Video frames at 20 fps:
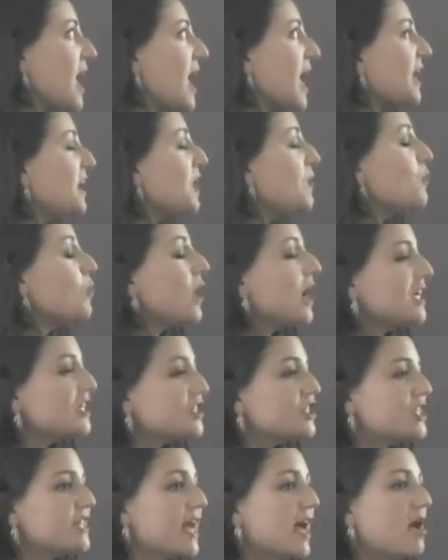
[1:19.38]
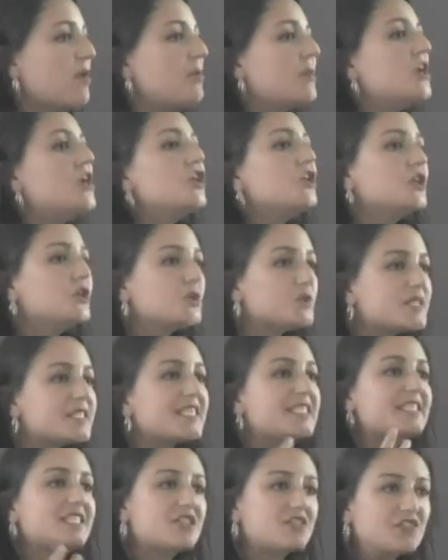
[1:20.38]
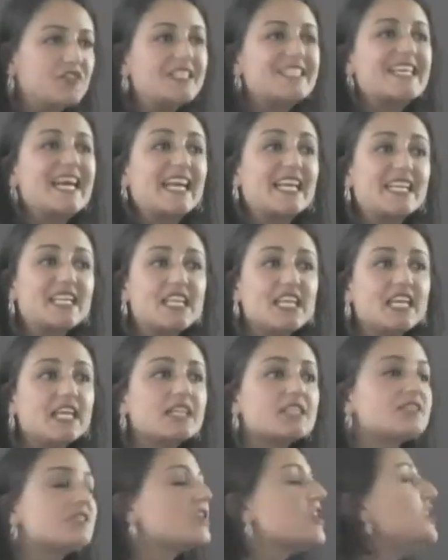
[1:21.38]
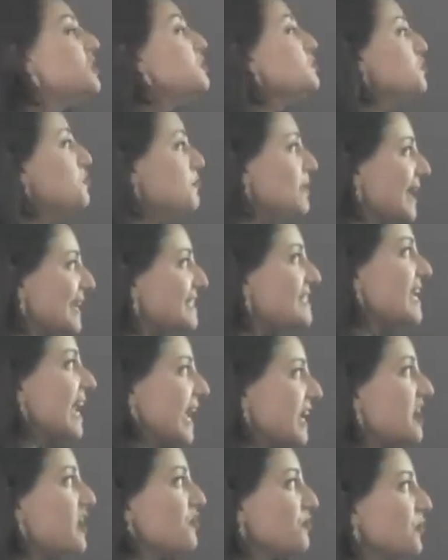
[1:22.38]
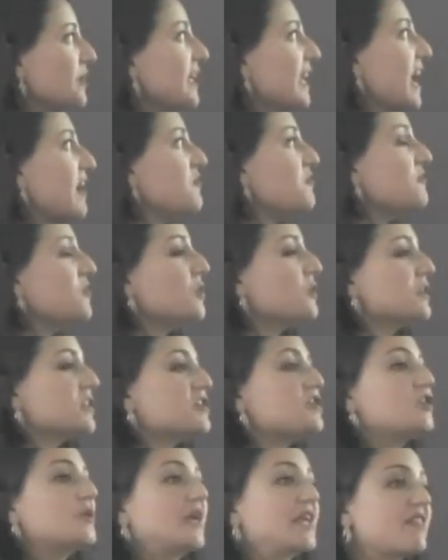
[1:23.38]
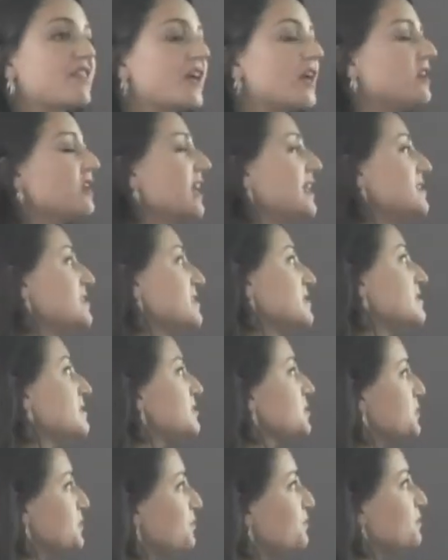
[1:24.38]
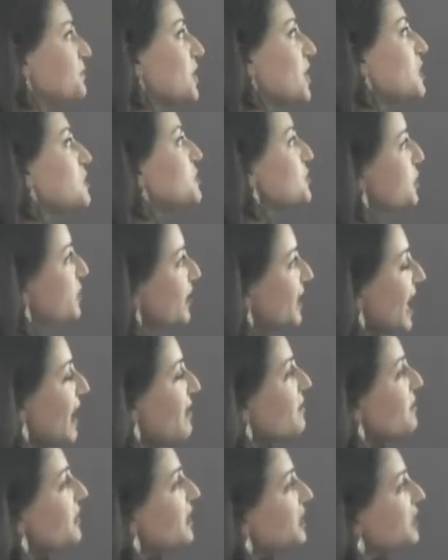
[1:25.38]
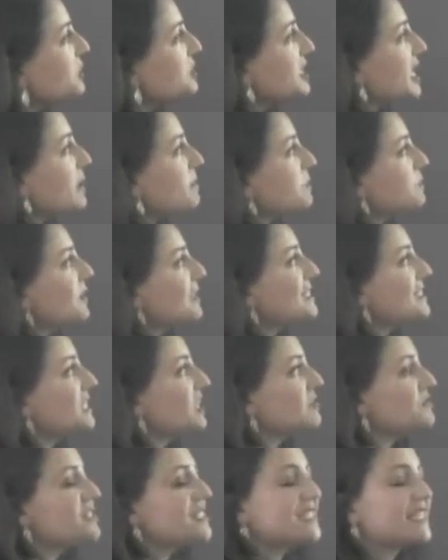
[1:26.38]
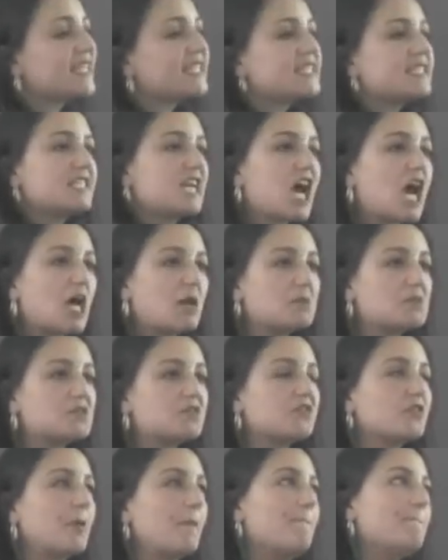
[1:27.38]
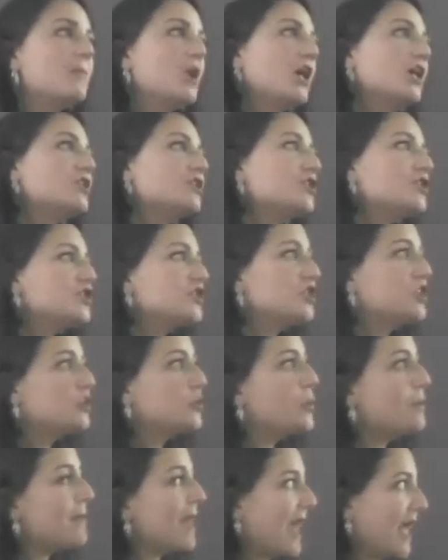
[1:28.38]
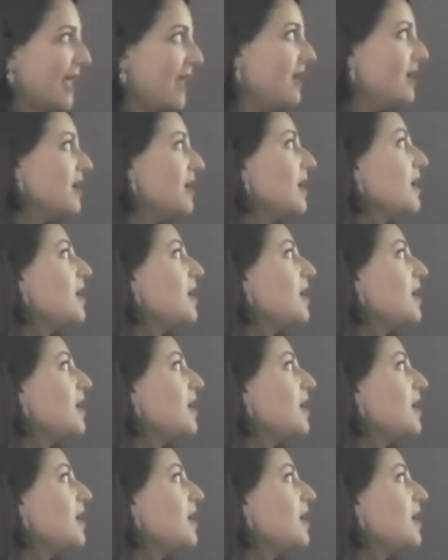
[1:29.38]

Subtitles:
And I watched them use these different techniques to maintain and regain focus during their lessons. So then I videotaped myself 6 times from March to May,